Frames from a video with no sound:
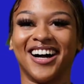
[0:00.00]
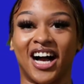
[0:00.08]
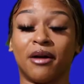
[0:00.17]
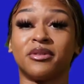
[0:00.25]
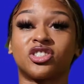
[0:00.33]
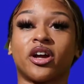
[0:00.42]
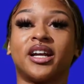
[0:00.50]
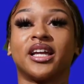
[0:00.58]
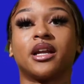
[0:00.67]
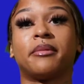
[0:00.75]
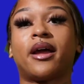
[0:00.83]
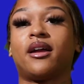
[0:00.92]
I've been trying to
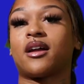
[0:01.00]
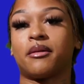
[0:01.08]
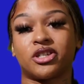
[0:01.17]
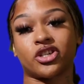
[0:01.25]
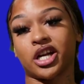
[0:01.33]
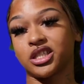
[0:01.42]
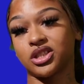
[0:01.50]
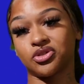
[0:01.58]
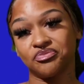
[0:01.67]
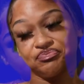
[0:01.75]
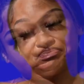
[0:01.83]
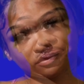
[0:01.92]
get it back. I've been trying
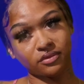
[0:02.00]
to.